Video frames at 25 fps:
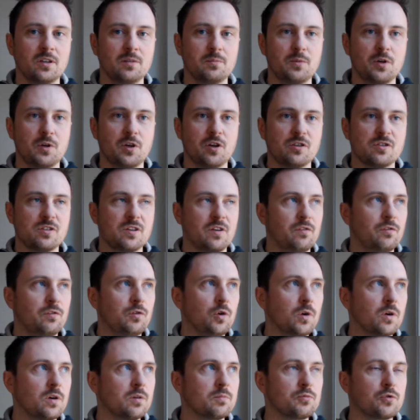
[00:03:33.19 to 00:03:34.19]
Because if
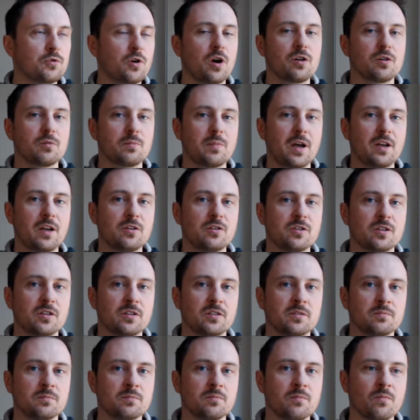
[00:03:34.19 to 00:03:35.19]
you're a product manager,